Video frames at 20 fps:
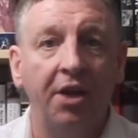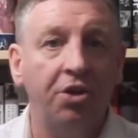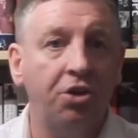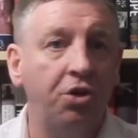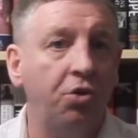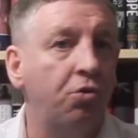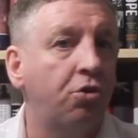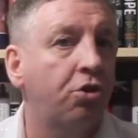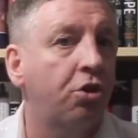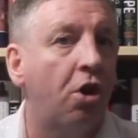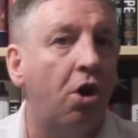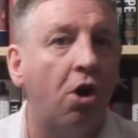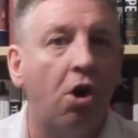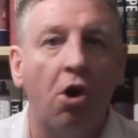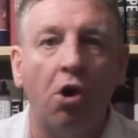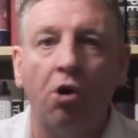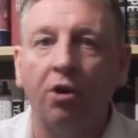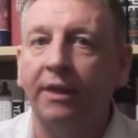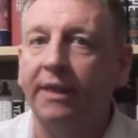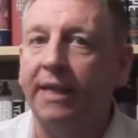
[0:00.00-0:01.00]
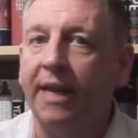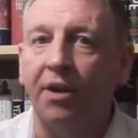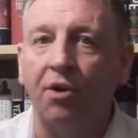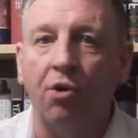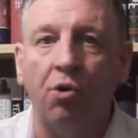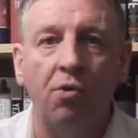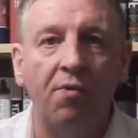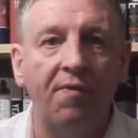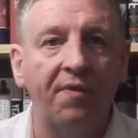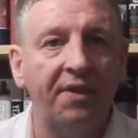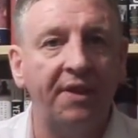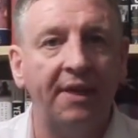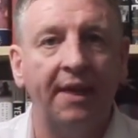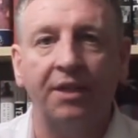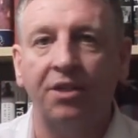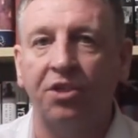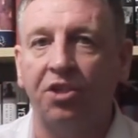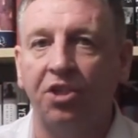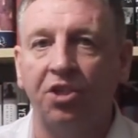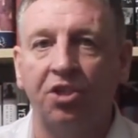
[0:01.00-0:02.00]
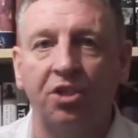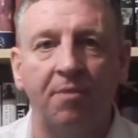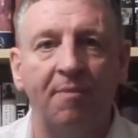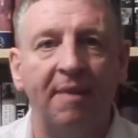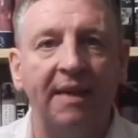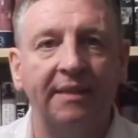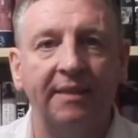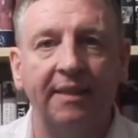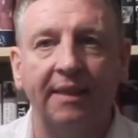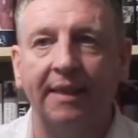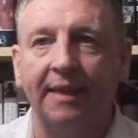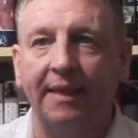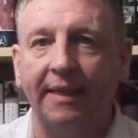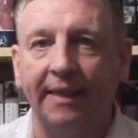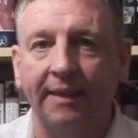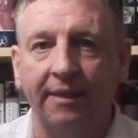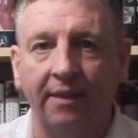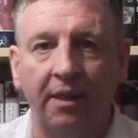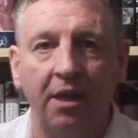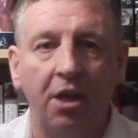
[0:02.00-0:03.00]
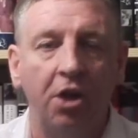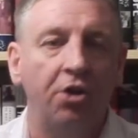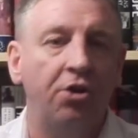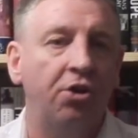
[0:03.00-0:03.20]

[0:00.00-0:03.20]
You can't get over the anti-Semitic hurdle,